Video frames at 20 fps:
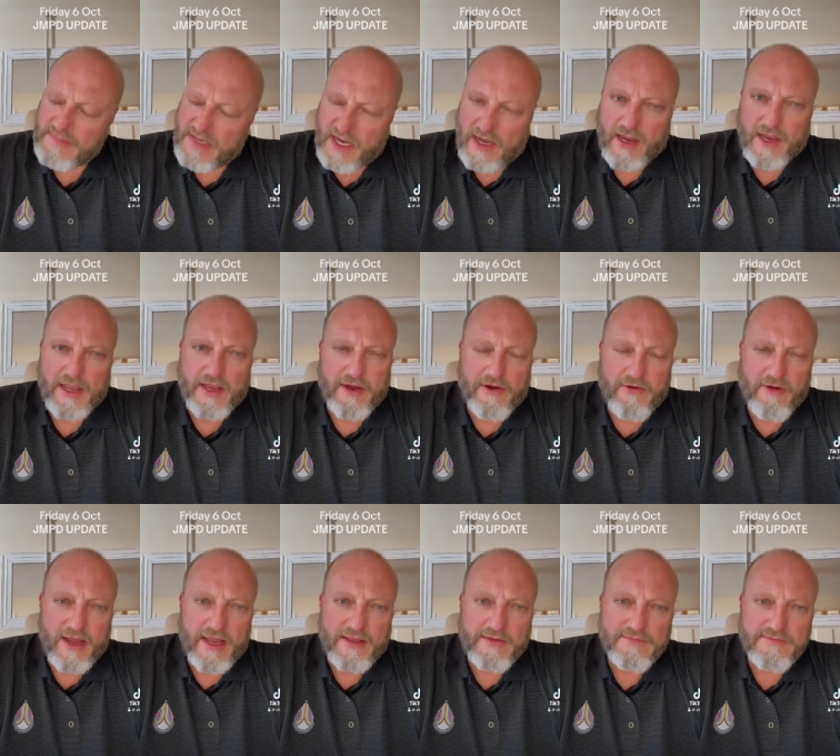I
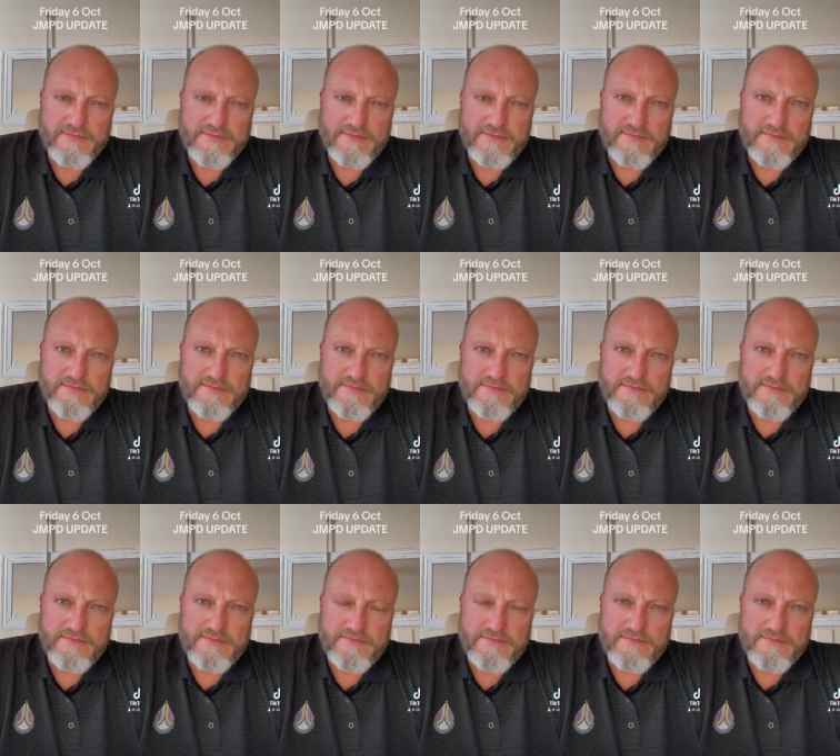agree.
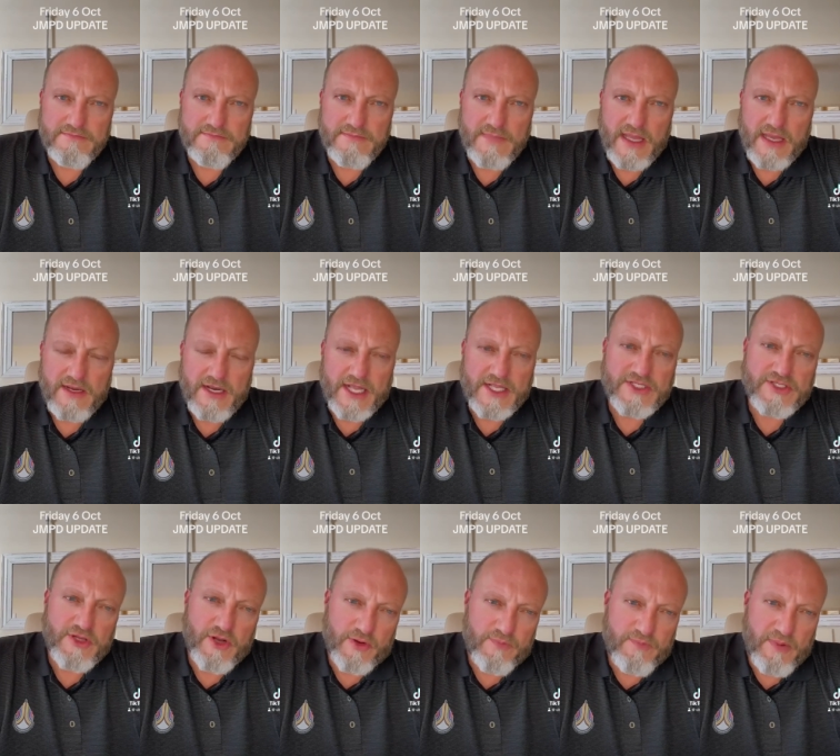
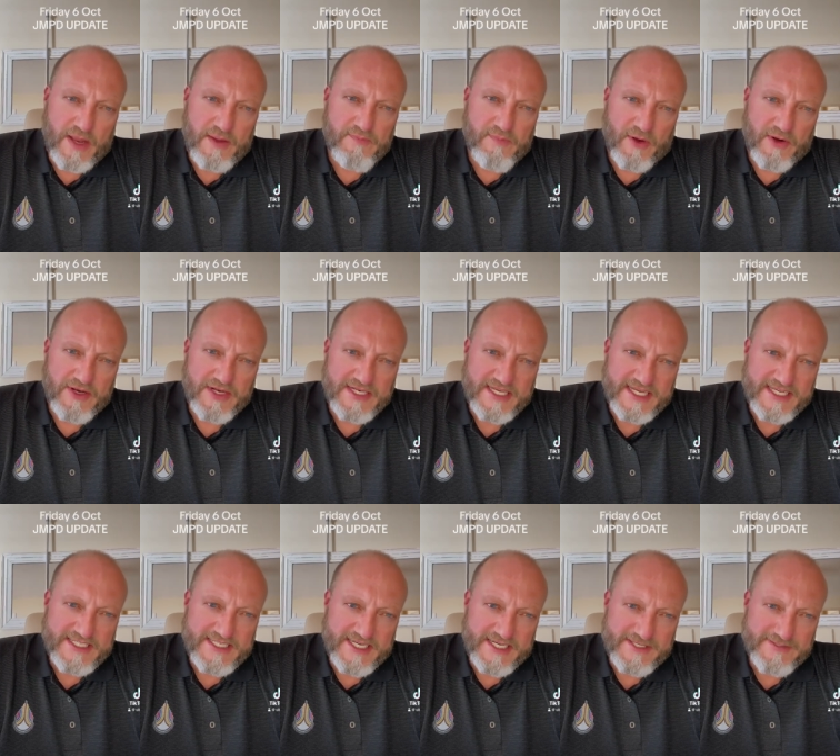Let's not play
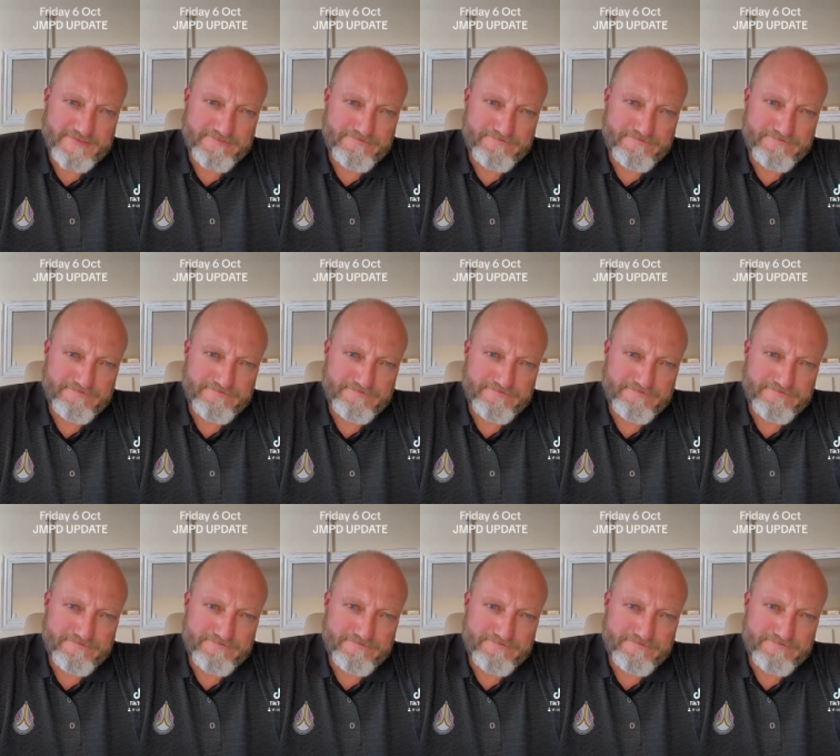politics here.